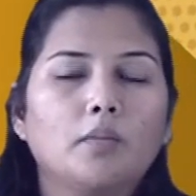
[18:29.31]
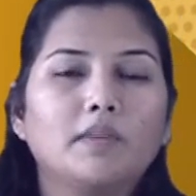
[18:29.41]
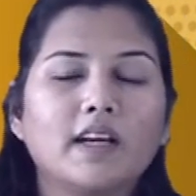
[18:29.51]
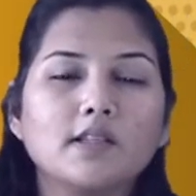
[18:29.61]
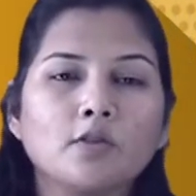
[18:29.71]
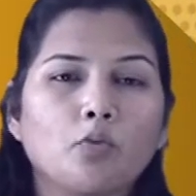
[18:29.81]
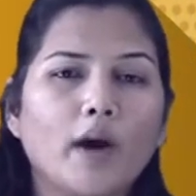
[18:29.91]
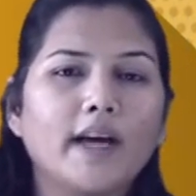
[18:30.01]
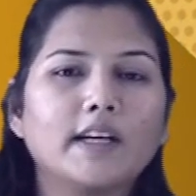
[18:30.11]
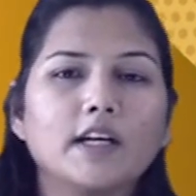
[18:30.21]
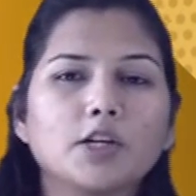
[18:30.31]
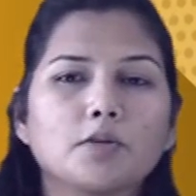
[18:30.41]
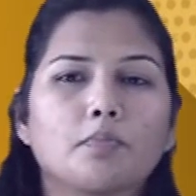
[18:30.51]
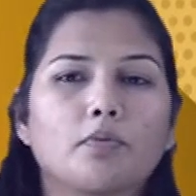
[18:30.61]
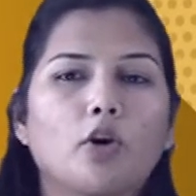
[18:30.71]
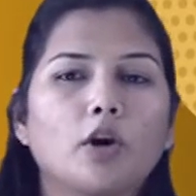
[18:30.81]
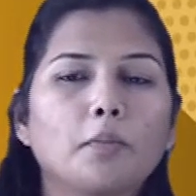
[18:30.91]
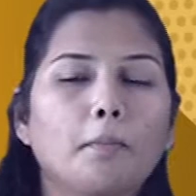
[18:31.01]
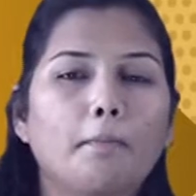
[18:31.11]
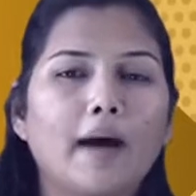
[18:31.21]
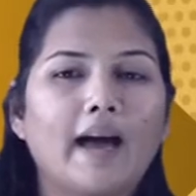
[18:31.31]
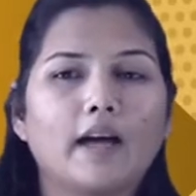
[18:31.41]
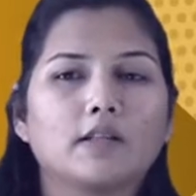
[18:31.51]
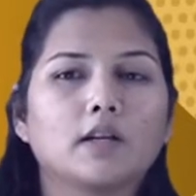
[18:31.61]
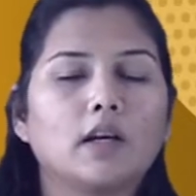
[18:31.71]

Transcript: There is a whitish broad band,